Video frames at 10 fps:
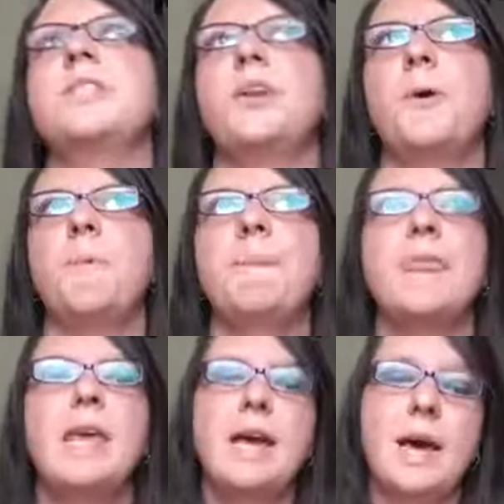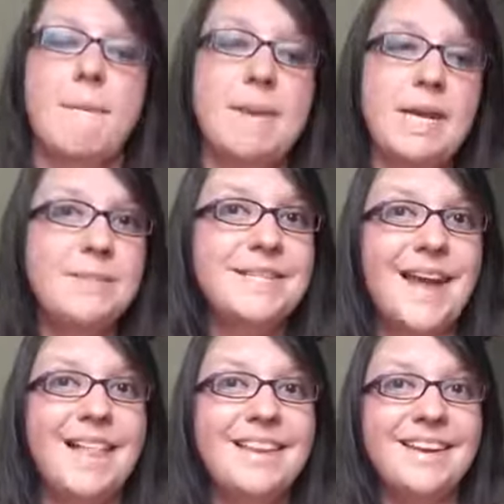So money
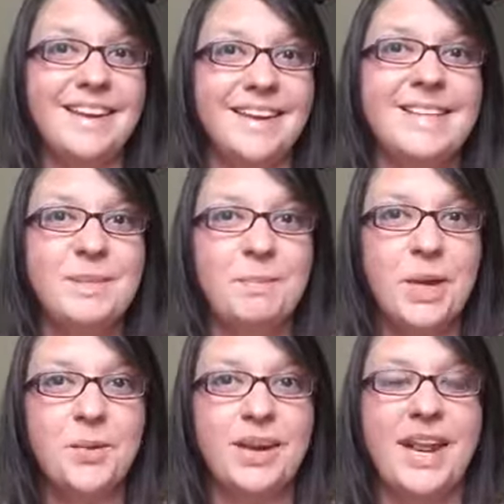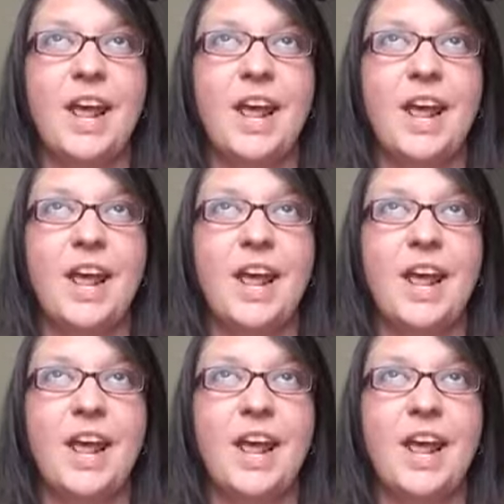mentality is a big one.